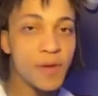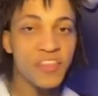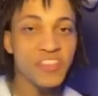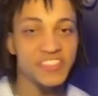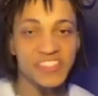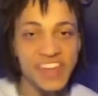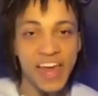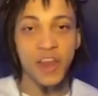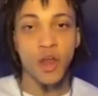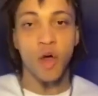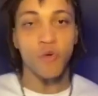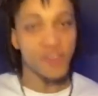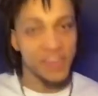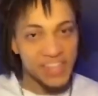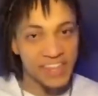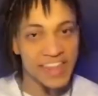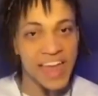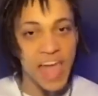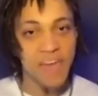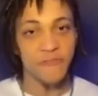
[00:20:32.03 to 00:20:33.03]
brother's not
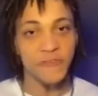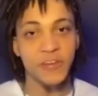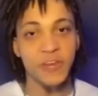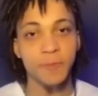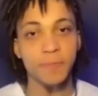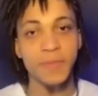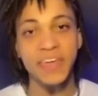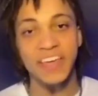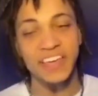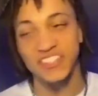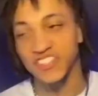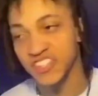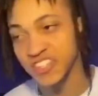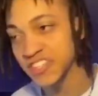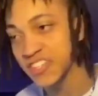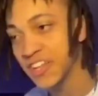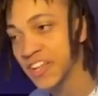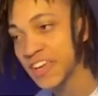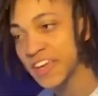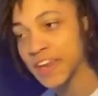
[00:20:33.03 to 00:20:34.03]
already laughing at me, he's
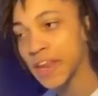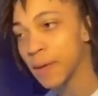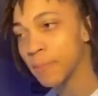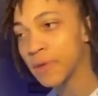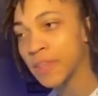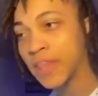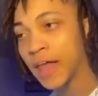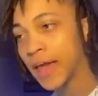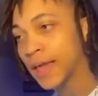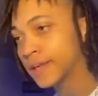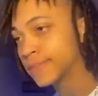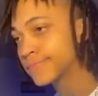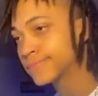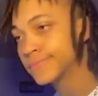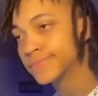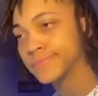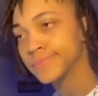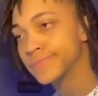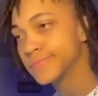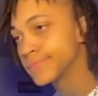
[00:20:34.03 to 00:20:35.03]
just looking at me like,
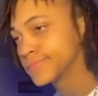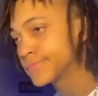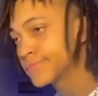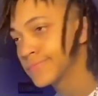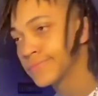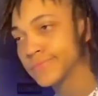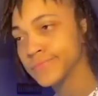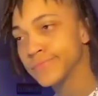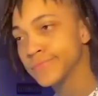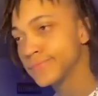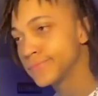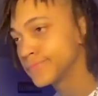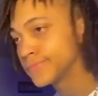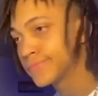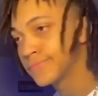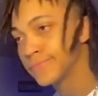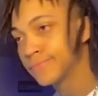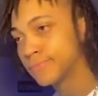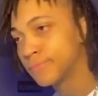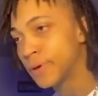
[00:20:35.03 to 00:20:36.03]

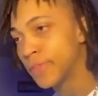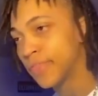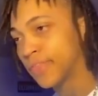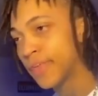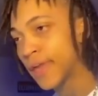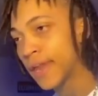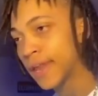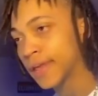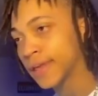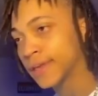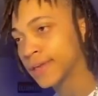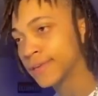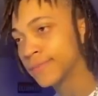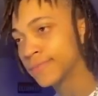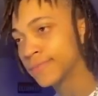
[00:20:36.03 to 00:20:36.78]
pathetic.